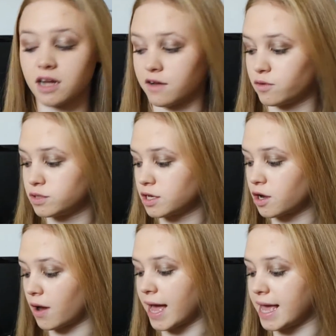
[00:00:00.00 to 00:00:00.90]
I've also
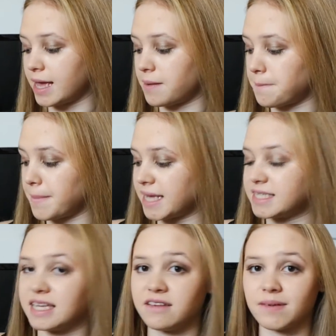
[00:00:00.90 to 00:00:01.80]
got a
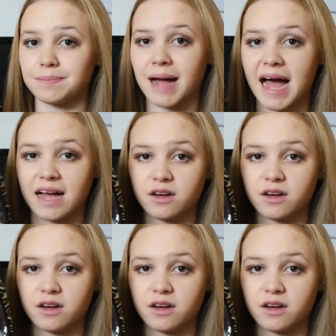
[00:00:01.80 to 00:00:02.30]
massive bag